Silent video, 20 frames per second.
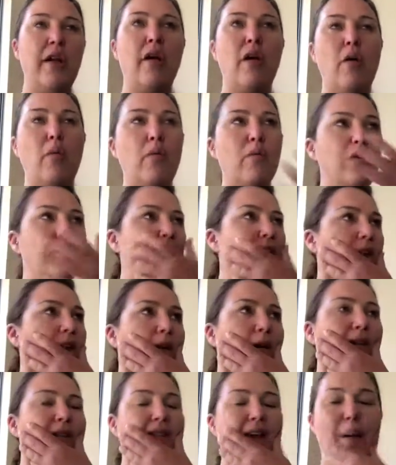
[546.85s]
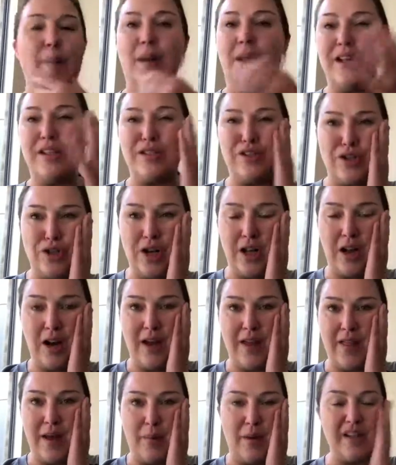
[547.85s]
oh, well, should I go in that place or should I go
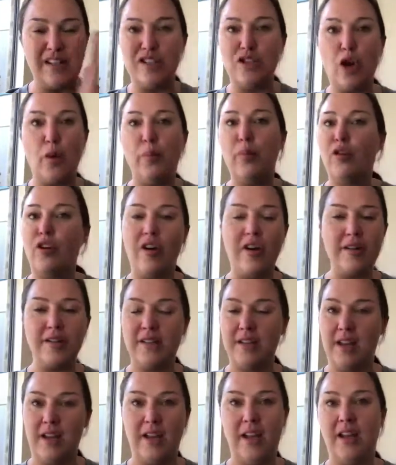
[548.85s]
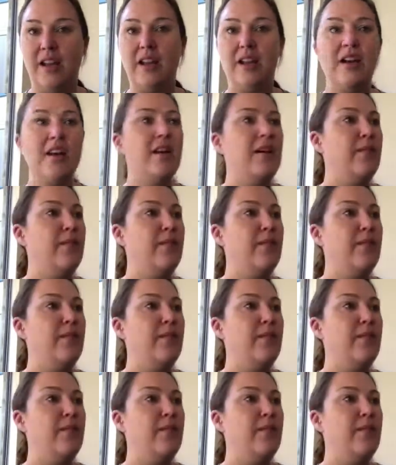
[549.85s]
in that way? Stop procrastinating.